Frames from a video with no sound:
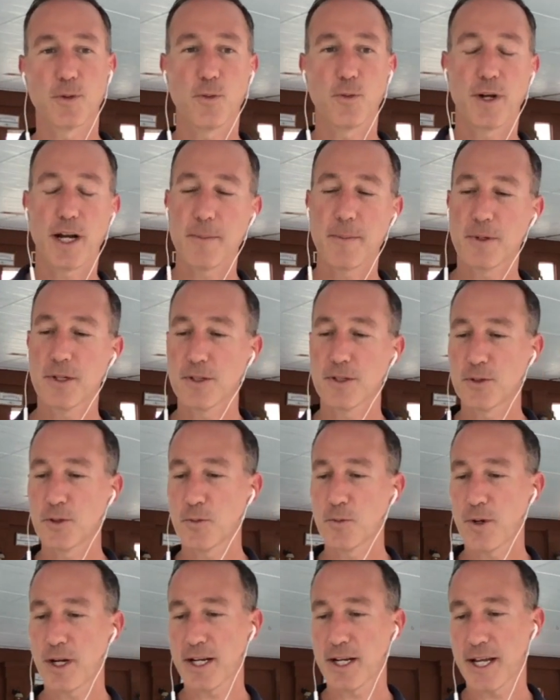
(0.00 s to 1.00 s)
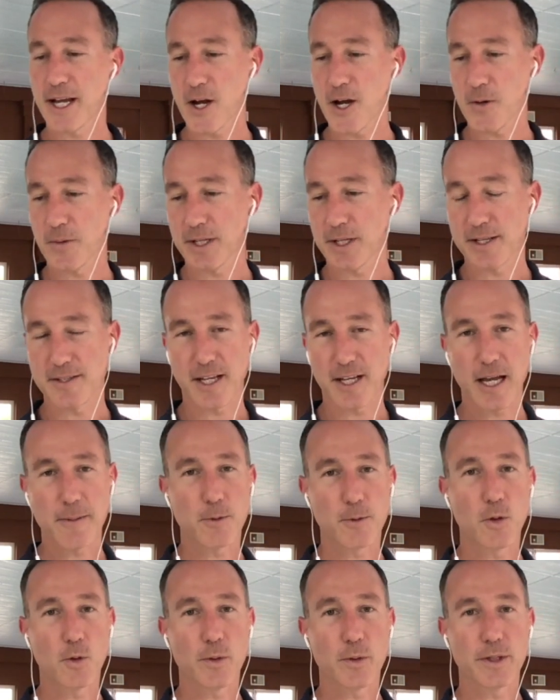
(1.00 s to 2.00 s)
What I'm gonna do right now is
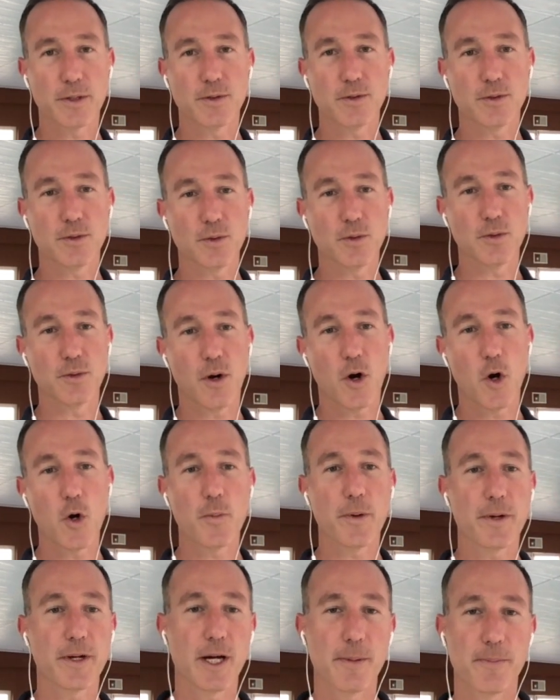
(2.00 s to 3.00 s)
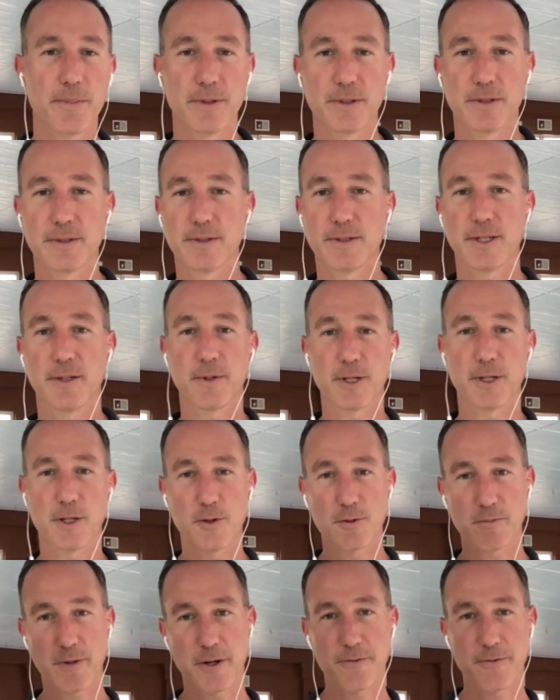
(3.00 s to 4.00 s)
I'm going to open up, I'm gonna
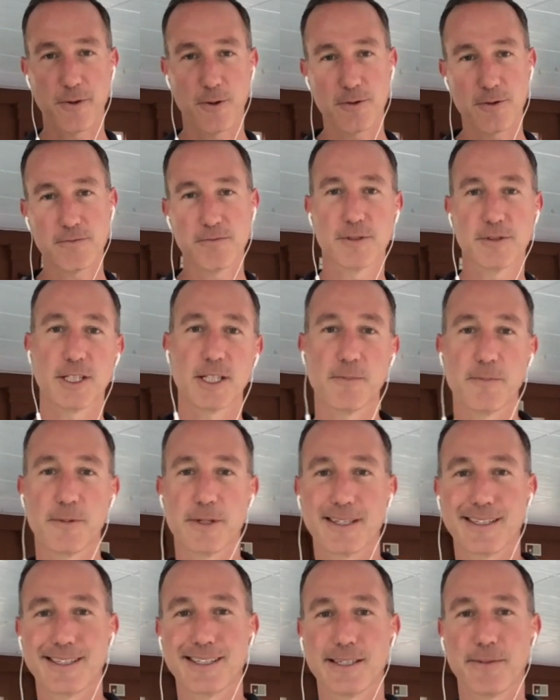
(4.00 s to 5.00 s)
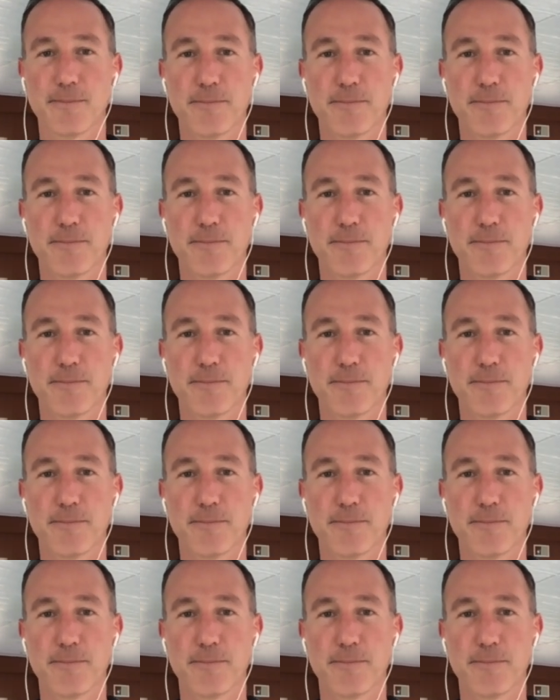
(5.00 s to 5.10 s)
use my phone, and I'm gonna